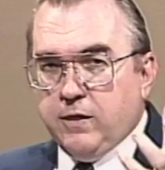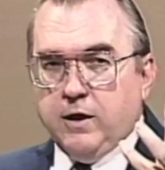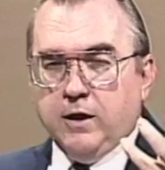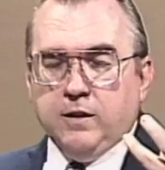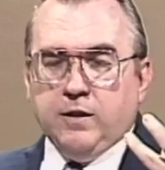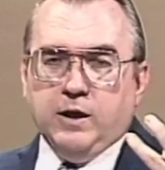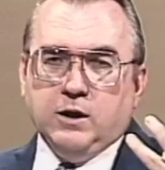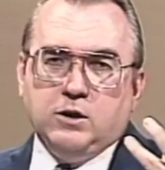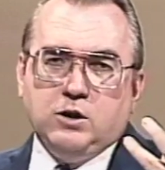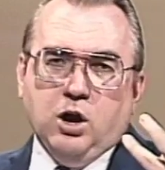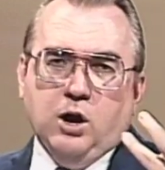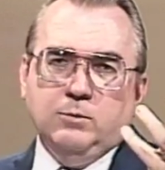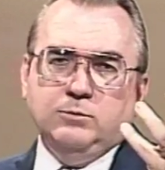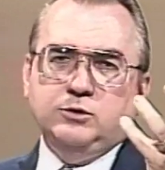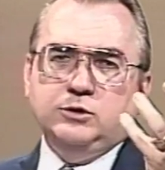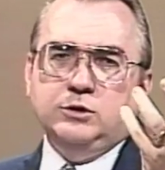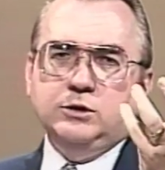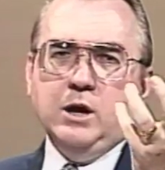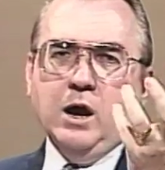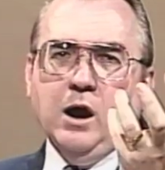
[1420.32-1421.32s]
that, that
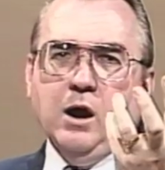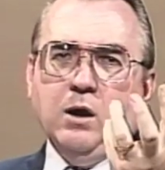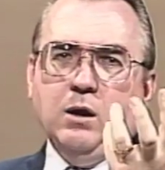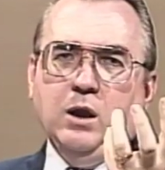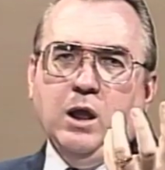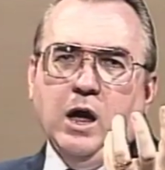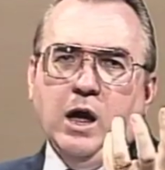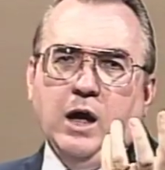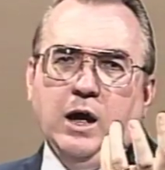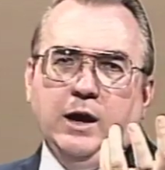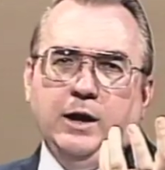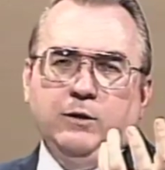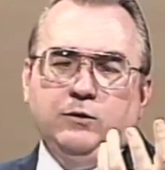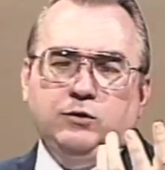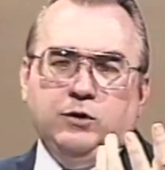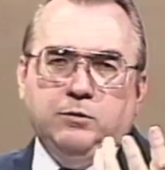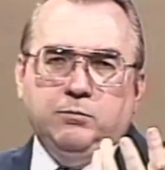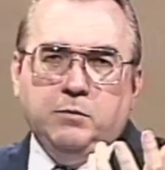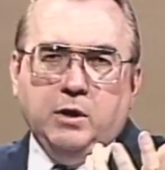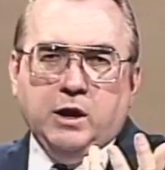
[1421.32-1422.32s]
comes into our
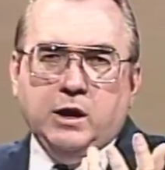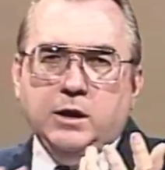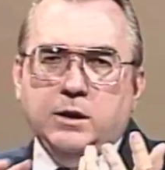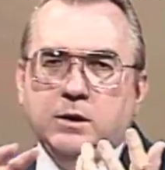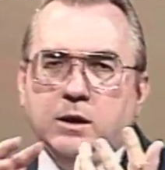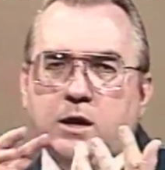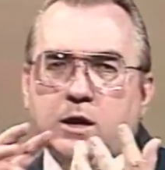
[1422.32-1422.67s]
lives and he,